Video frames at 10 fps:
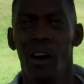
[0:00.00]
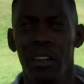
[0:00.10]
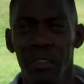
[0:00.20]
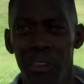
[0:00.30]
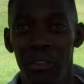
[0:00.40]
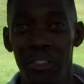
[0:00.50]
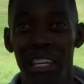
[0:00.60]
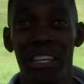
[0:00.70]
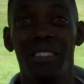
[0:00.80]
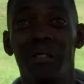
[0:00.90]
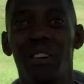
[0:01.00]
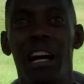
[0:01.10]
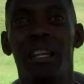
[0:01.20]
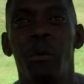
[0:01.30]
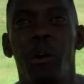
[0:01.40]
On the 15th of
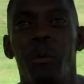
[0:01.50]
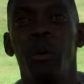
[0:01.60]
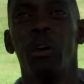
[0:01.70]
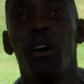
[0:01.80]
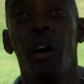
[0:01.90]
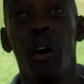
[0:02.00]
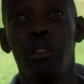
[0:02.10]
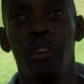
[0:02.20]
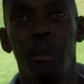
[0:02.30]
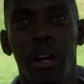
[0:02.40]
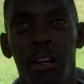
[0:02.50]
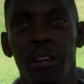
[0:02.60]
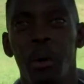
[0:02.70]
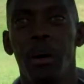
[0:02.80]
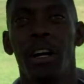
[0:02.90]
January, we'll also be
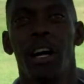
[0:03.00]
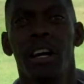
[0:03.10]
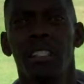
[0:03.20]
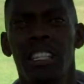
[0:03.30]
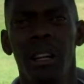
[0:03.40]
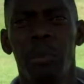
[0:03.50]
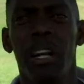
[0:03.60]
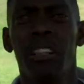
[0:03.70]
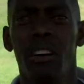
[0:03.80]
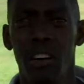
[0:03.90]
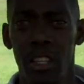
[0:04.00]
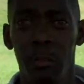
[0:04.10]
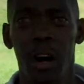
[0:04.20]
in Newark celebrating Dr.